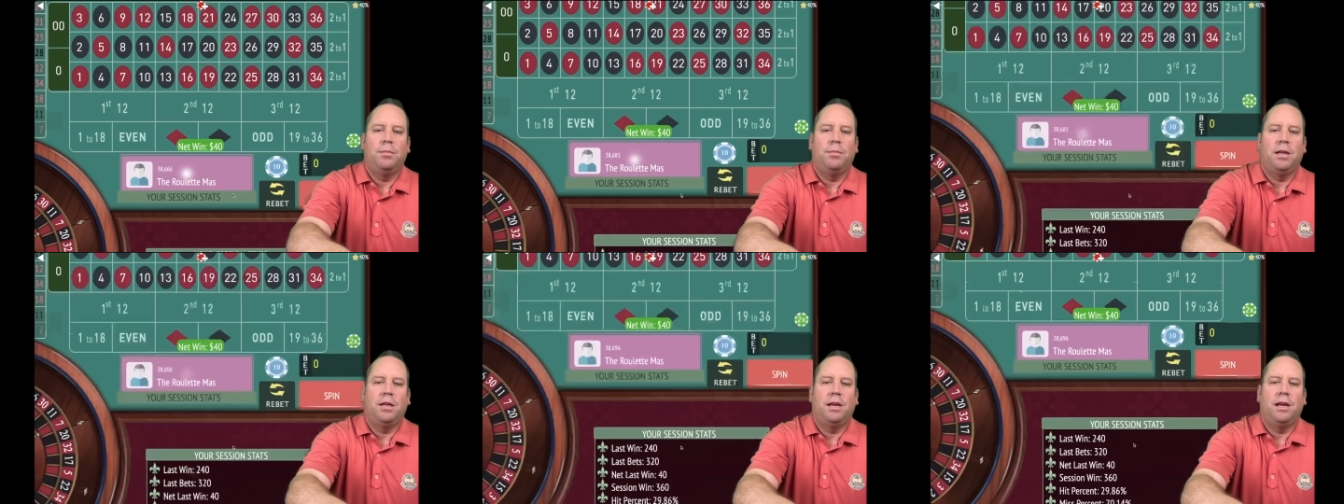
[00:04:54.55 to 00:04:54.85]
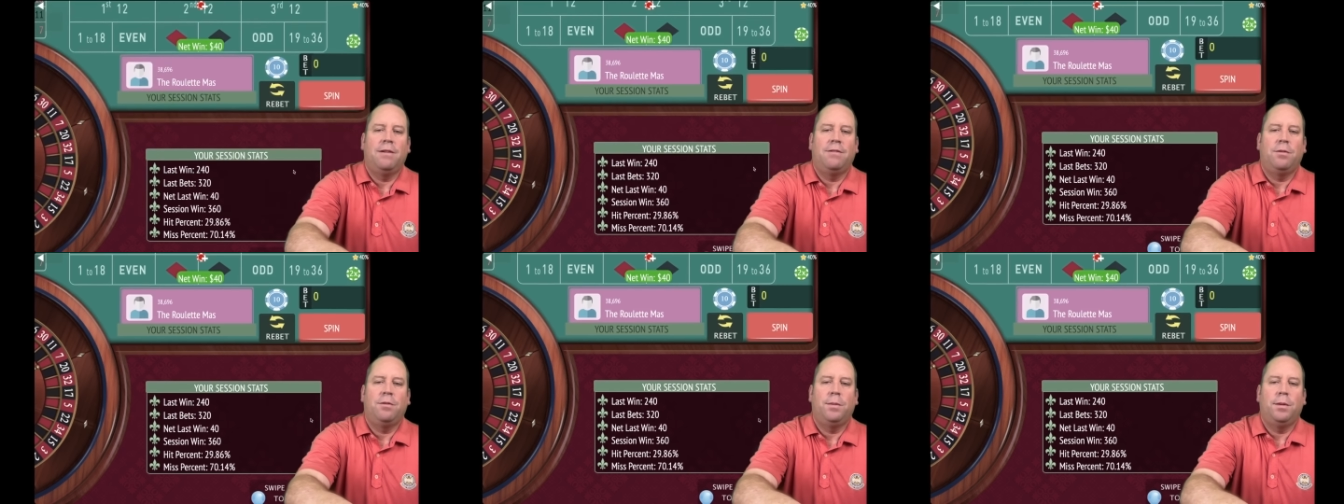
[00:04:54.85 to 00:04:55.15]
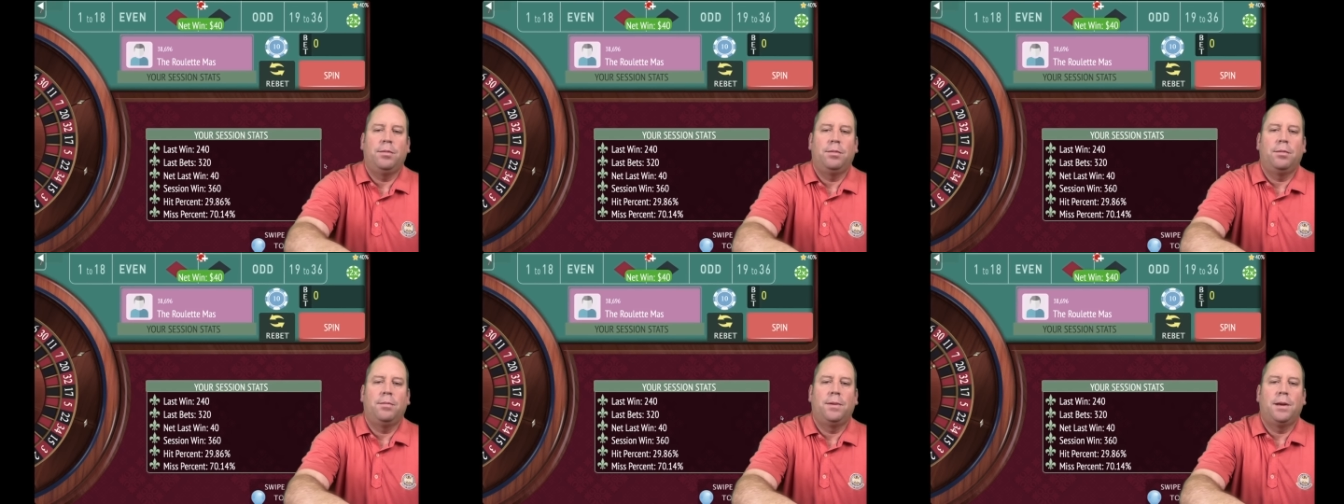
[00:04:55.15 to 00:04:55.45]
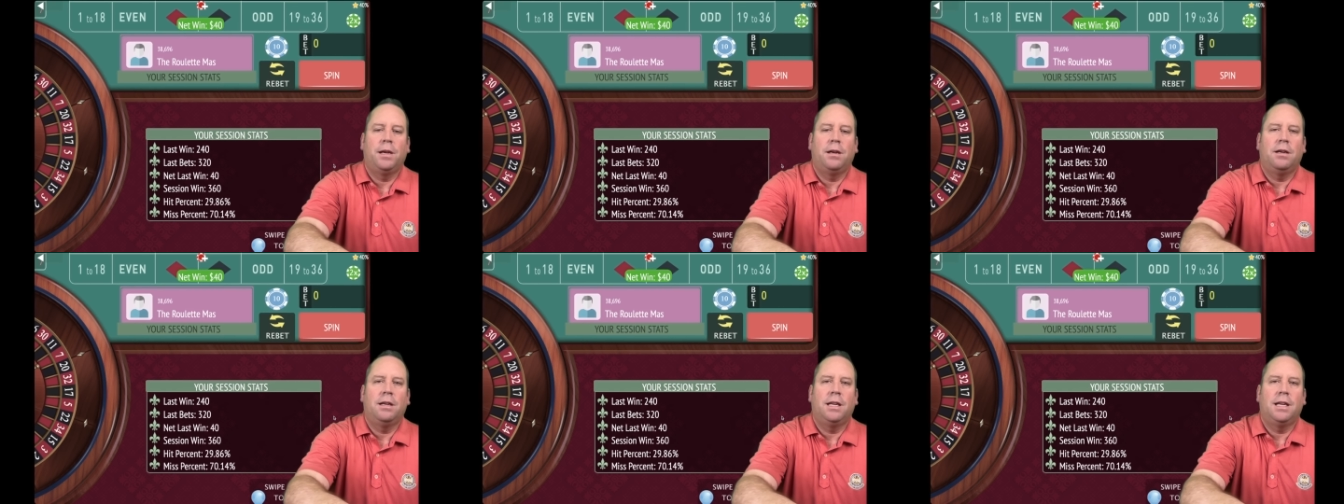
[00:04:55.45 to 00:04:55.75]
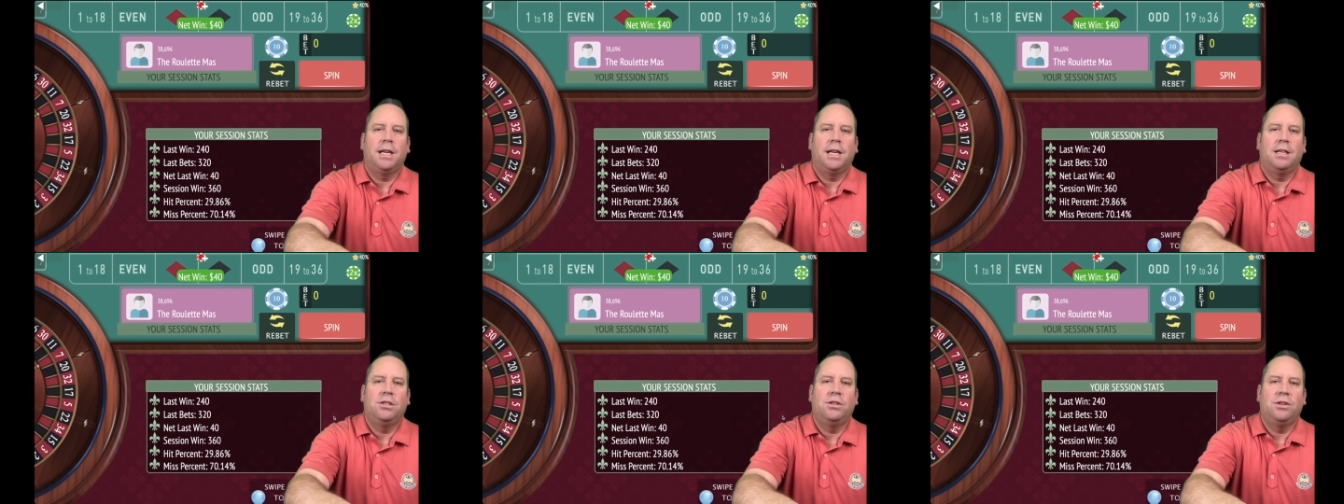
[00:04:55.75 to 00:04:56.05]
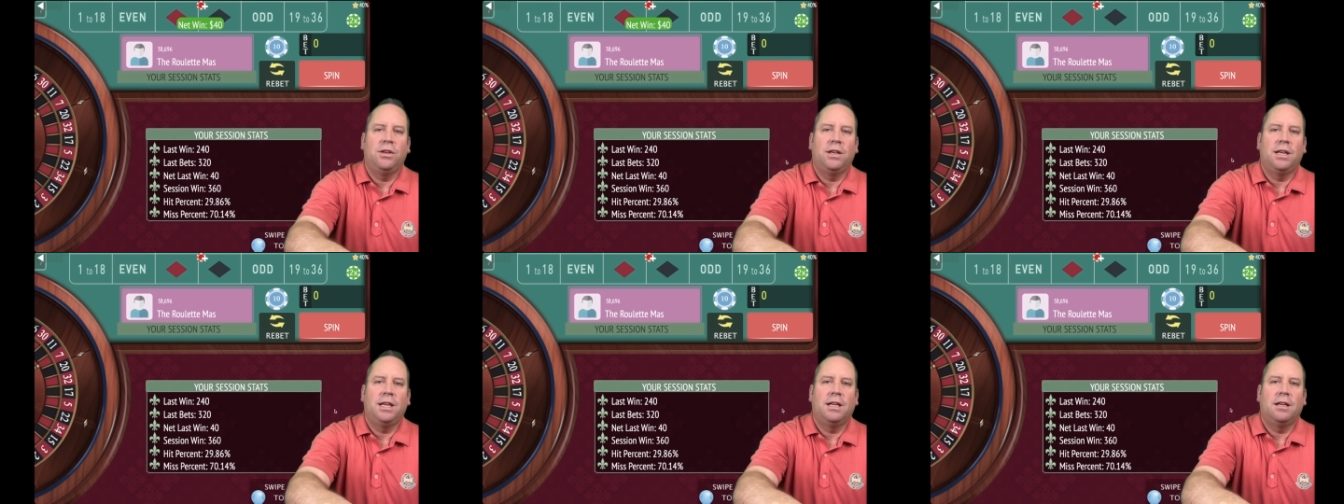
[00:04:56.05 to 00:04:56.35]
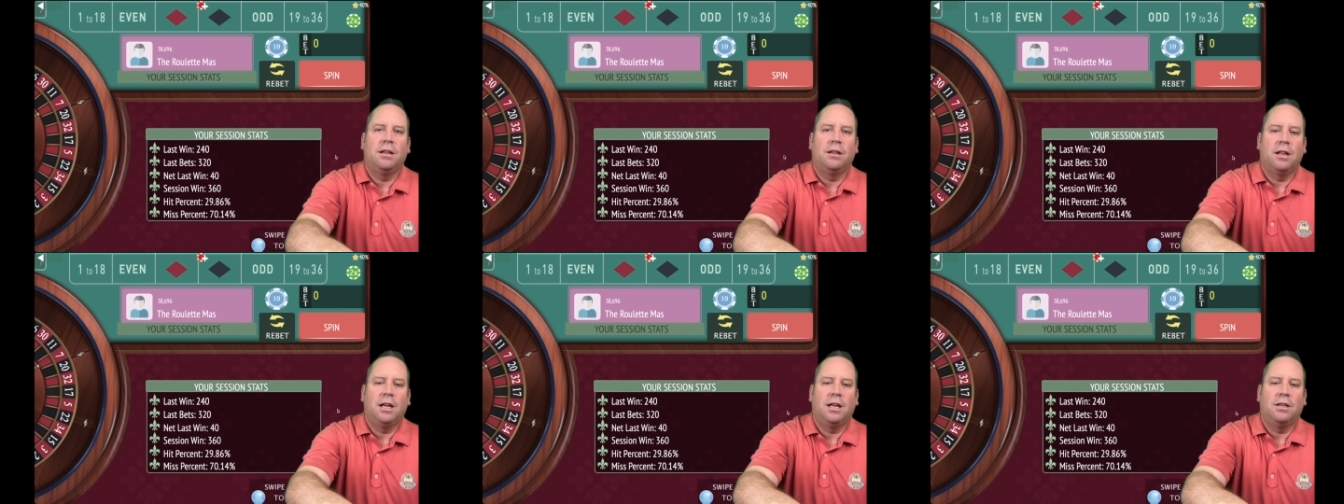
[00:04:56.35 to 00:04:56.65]
but you have to be prepared in case you get a
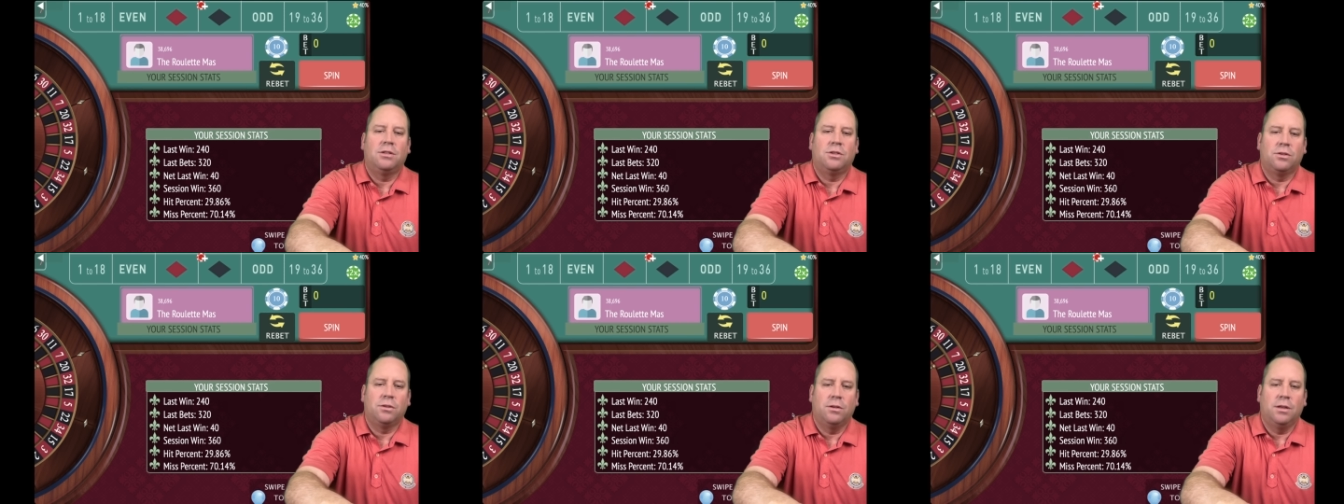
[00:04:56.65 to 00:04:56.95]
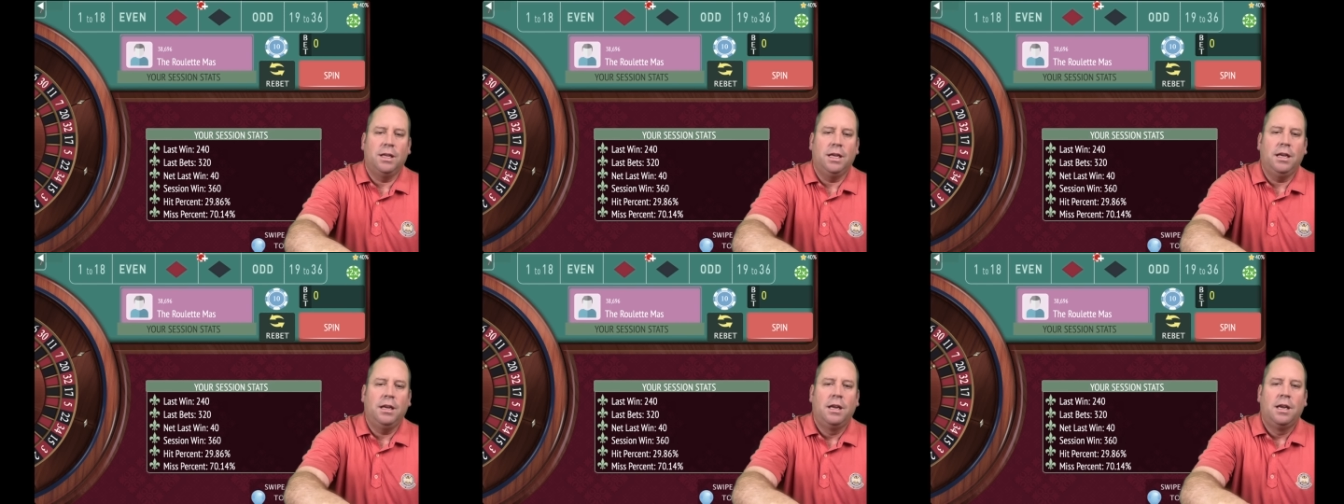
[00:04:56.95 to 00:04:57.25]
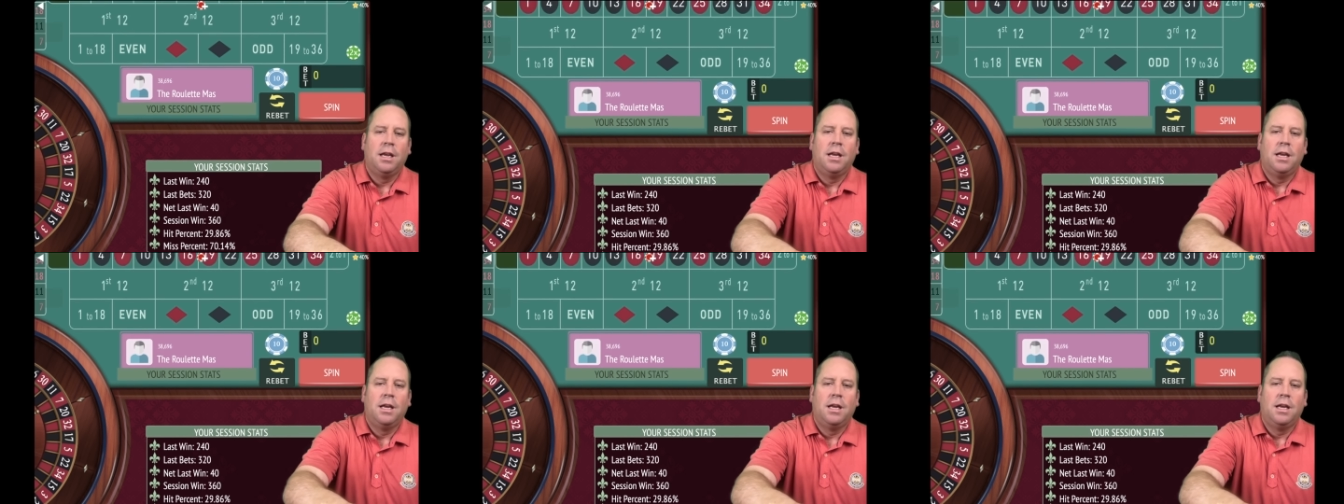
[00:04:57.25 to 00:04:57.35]
loss early.